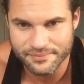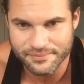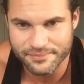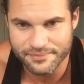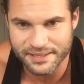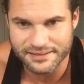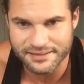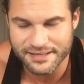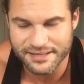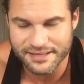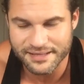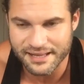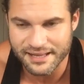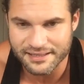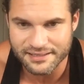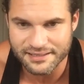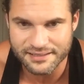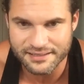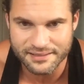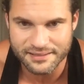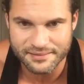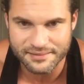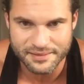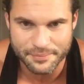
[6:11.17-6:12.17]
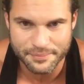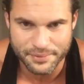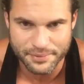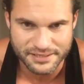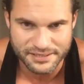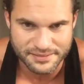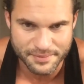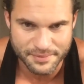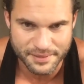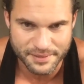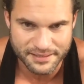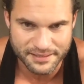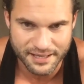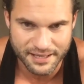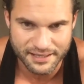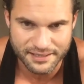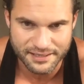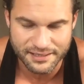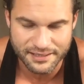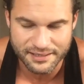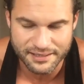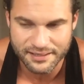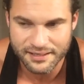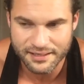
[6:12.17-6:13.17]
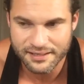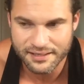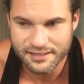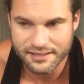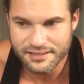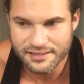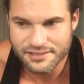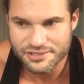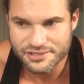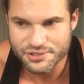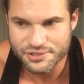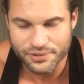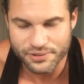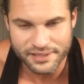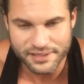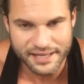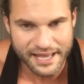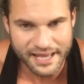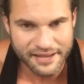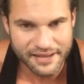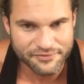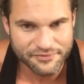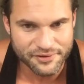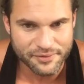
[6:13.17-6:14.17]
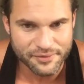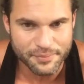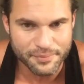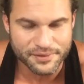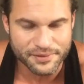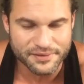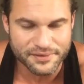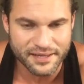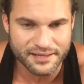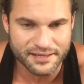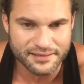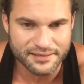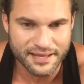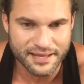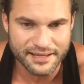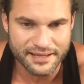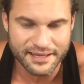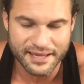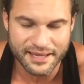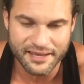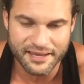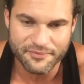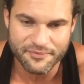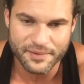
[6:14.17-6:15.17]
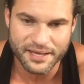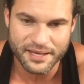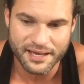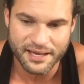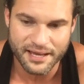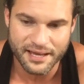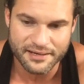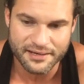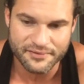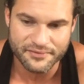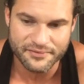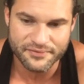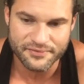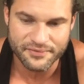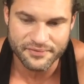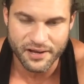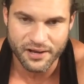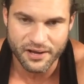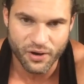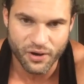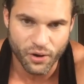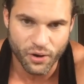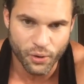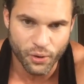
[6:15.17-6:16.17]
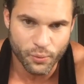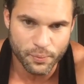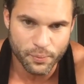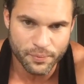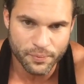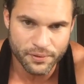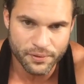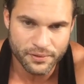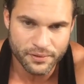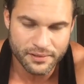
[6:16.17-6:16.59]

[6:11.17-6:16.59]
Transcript: mentality and depressed mentality shortly after, but then that gave me kind of a hope